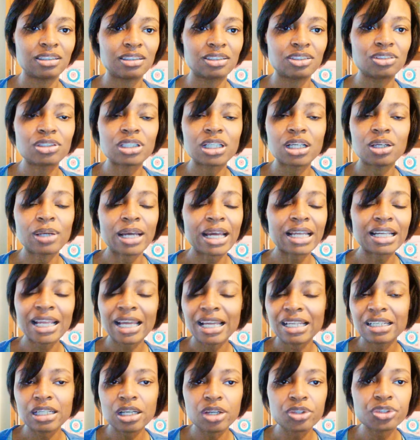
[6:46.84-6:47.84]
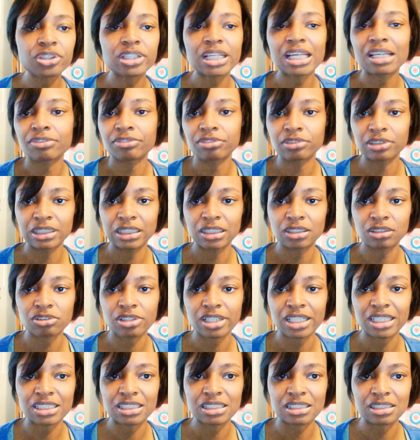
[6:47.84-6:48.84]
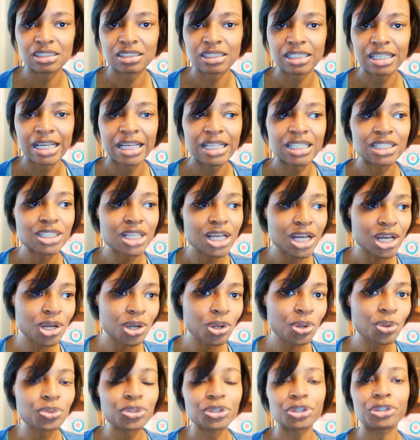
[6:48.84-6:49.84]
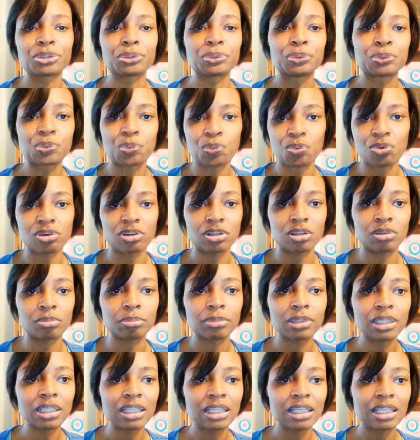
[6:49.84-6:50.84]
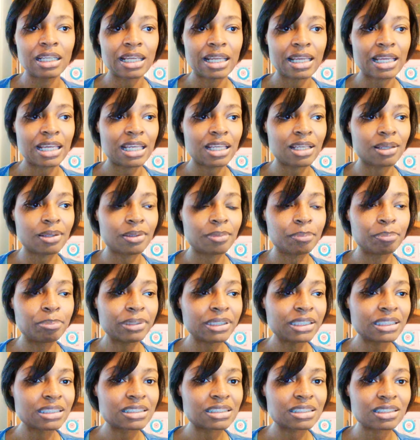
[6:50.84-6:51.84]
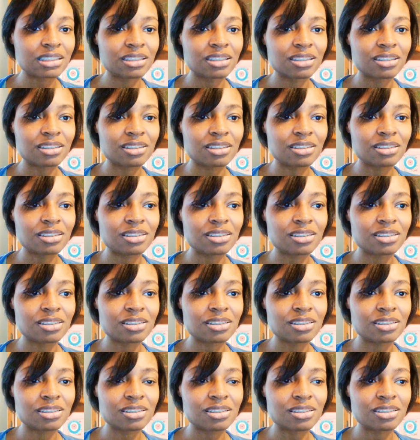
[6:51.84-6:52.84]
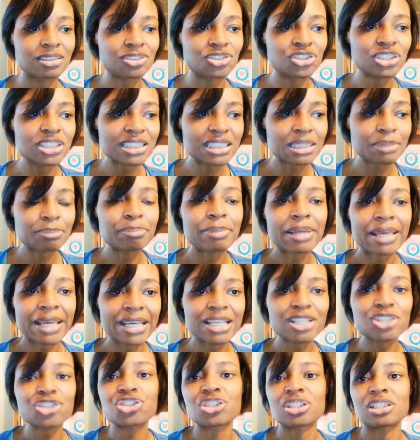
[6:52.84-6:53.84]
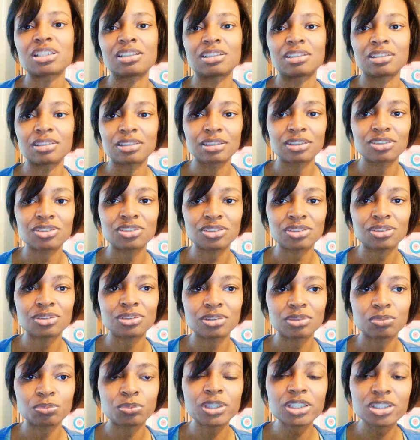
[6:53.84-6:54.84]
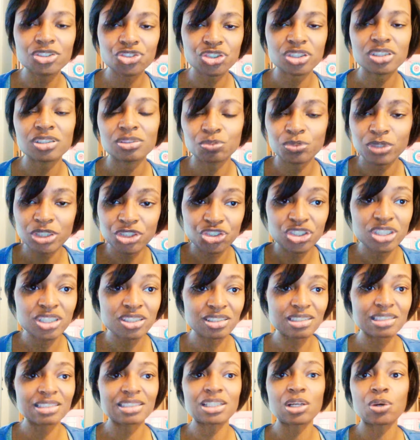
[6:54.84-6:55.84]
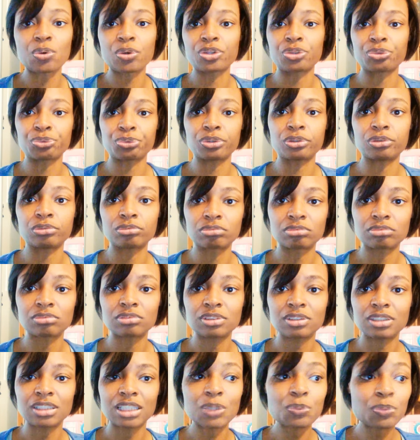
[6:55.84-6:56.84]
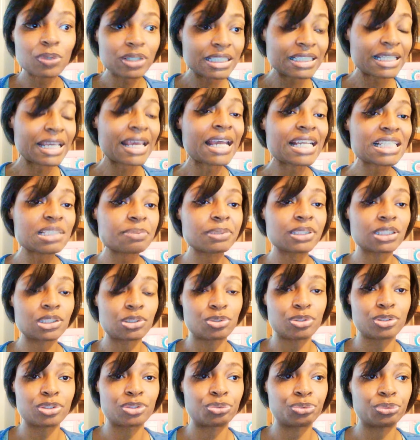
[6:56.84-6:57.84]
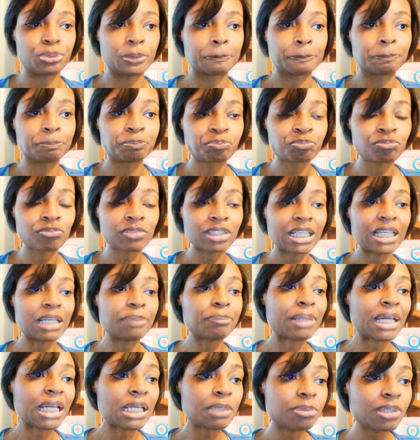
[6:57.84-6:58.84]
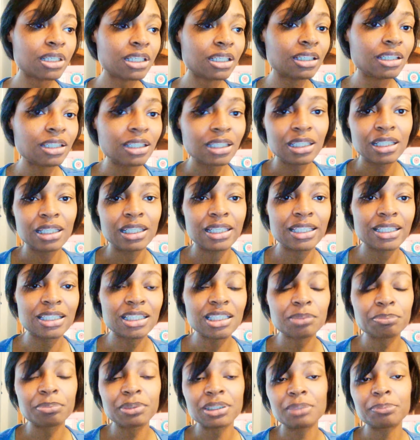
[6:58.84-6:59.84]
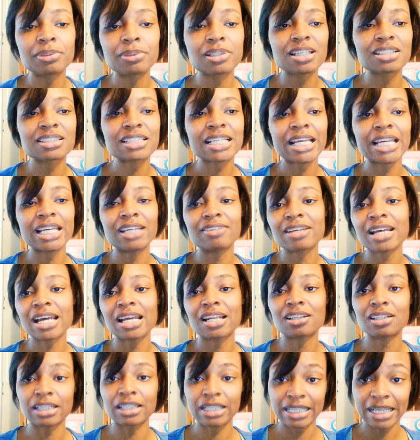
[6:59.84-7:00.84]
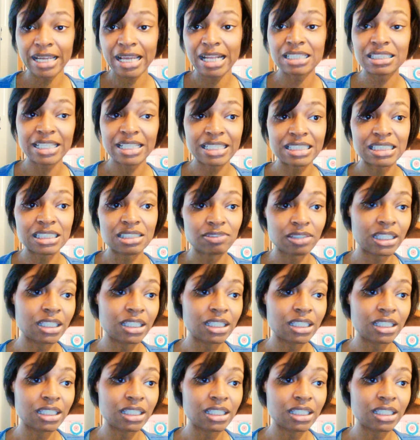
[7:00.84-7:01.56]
you know, I, I know they're not fully in Christ. I know they're lukewarm. But just imagine what what Jesus is going through and what he has been going through. And maybe it could be because I have got a, I got a taste of